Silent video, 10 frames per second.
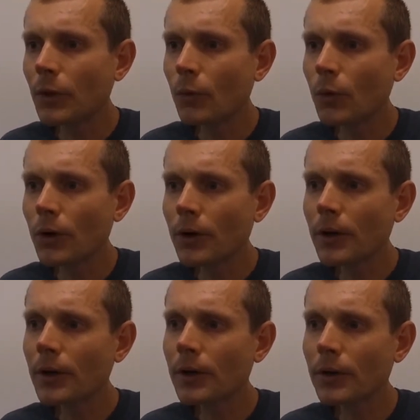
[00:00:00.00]

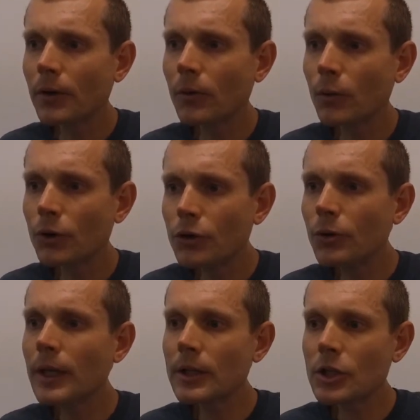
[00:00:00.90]
We're
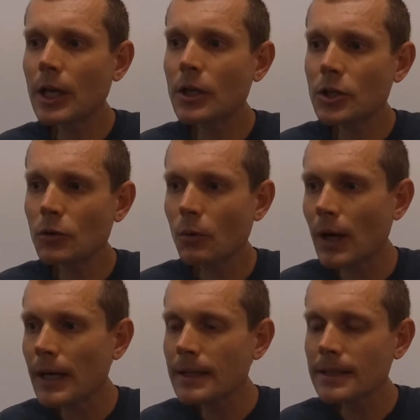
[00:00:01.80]
doing education
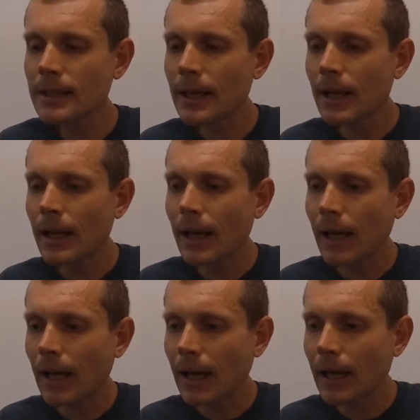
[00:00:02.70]
right,
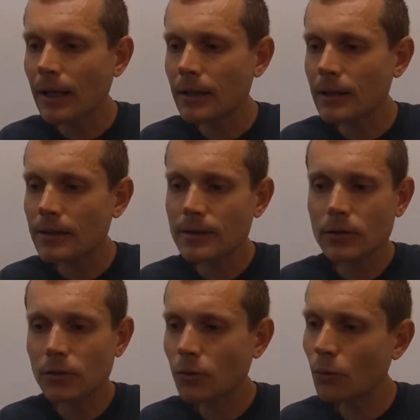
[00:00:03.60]
and
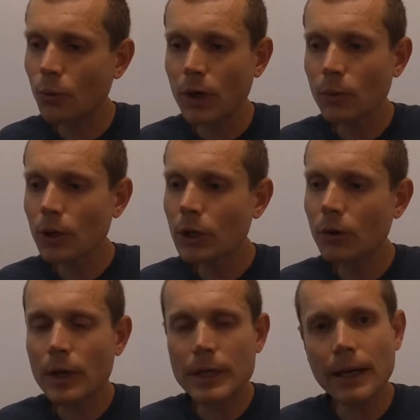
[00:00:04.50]
where we're
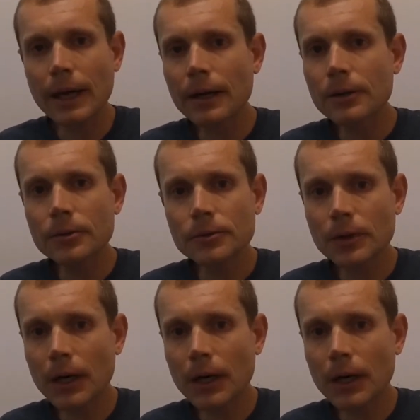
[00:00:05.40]
going now,